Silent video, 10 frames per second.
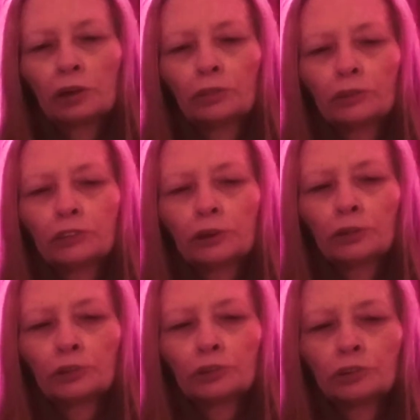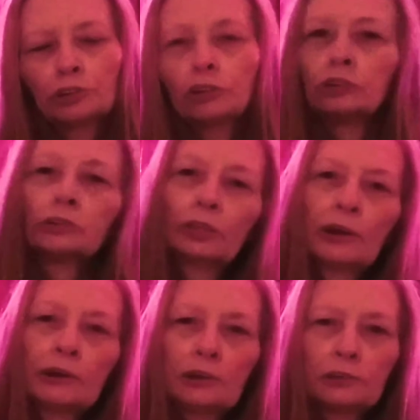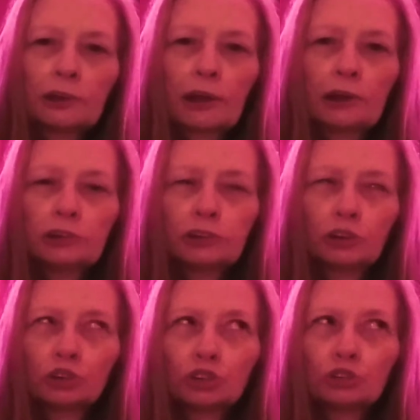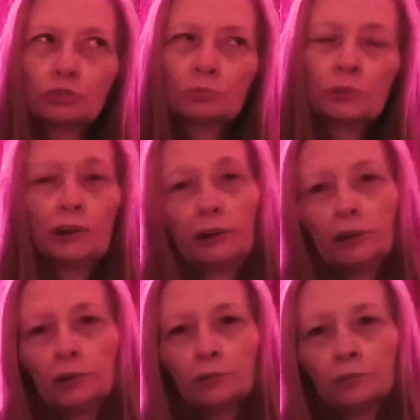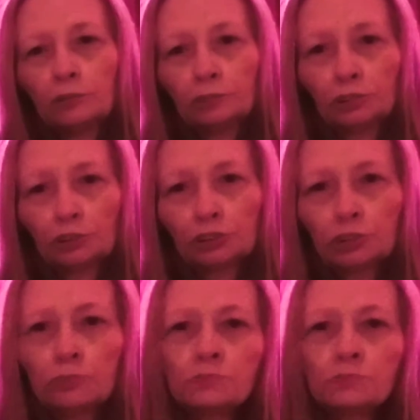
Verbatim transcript: this other girl that is a social media influencer